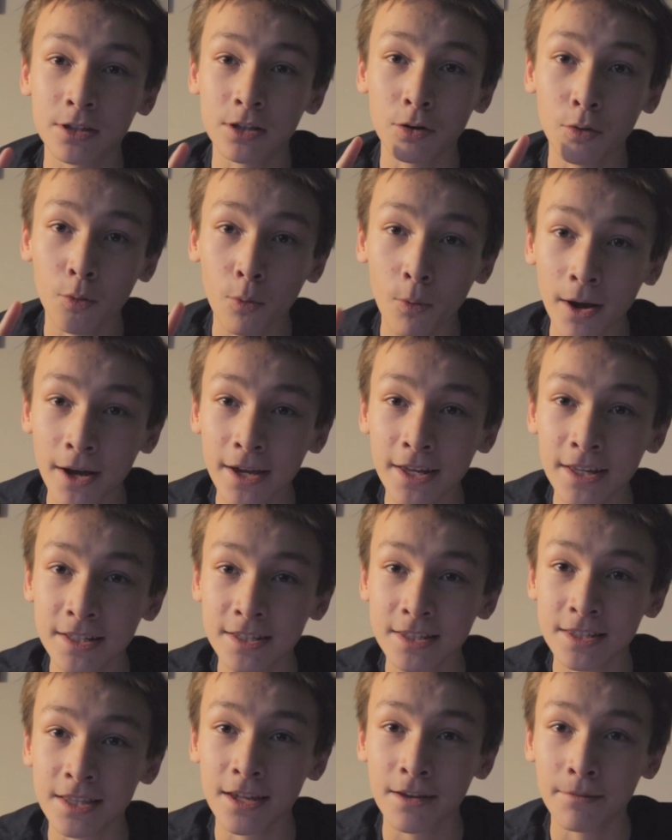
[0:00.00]

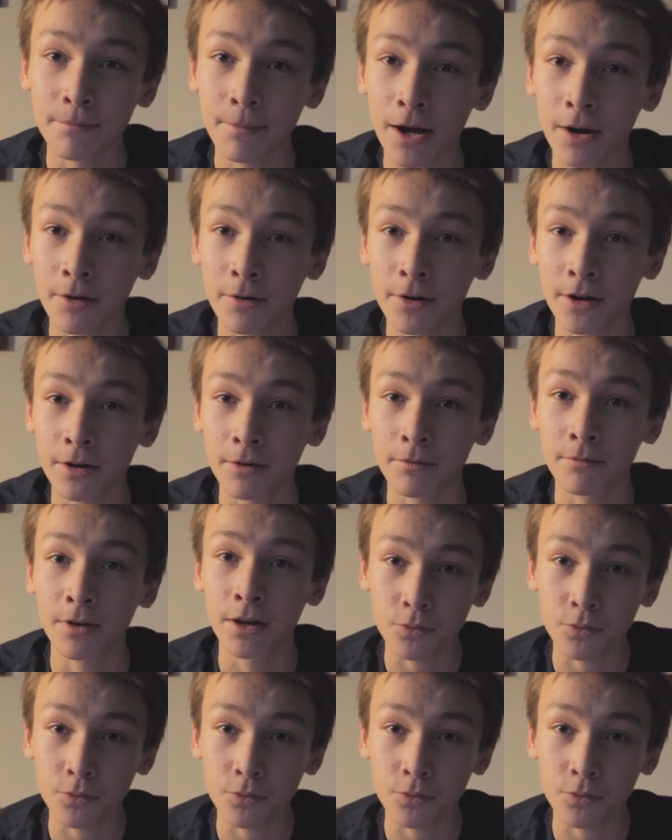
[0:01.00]
twice the amount of